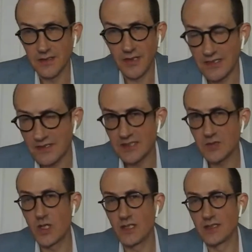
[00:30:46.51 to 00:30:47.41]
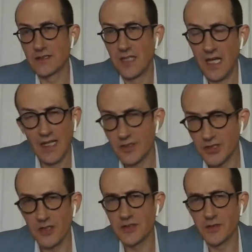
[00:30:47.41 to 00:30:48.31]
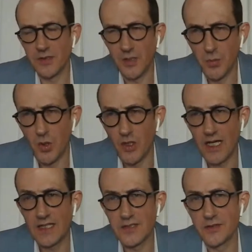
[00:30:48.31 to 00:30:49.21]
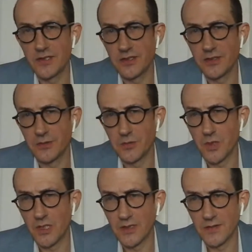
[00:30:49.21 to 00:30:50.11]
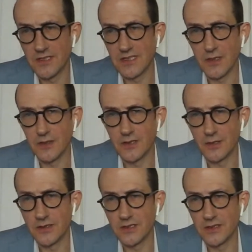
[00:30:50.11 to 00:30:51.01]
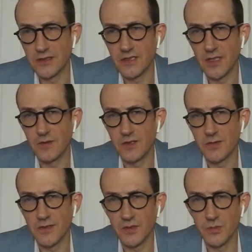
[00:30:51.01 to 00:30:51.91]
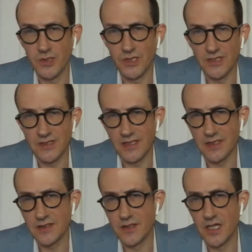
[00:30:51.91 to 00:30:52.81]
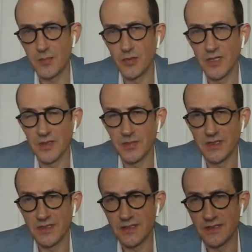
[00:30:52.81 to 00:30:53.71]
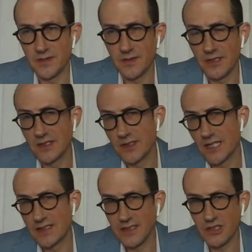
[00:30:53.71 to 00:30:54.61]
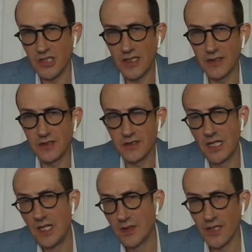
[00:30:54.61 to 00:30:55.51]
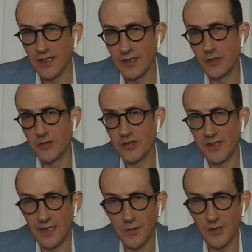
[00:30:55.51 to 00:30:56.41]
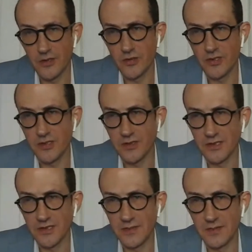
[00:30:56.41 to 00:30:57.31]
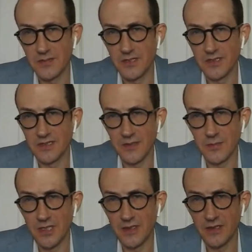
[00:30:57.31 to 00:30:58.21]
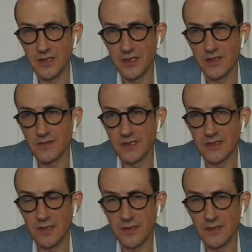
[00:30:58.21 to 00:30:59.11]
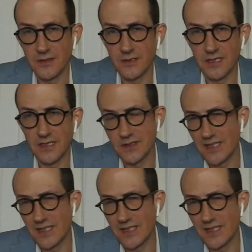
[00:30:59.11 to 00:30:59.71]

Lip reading: So that's why there's also a moral hazard issue as well. If a seller knows that there's coverage for interim breaches, they can start operating the business differently. So that's the challenge, right? And you don't see that with the traditional indemnity because they'd be on the hook if they started doing that.